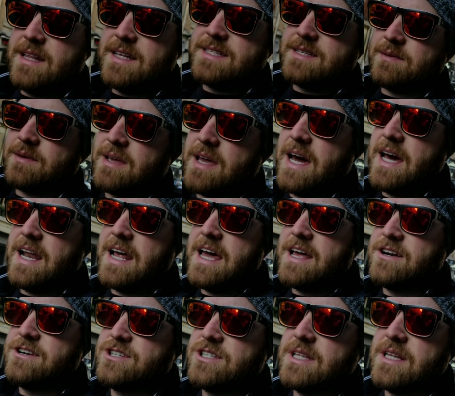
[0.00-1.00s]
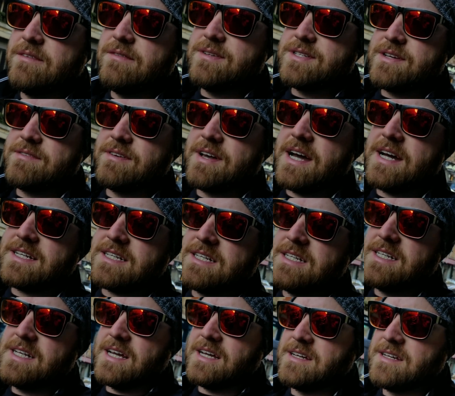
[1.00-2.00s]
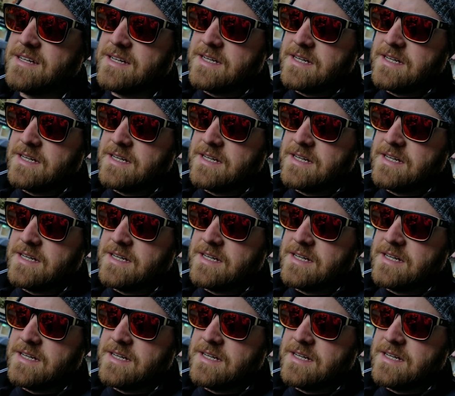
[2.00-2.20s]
that's the kind of energy levels I've got today.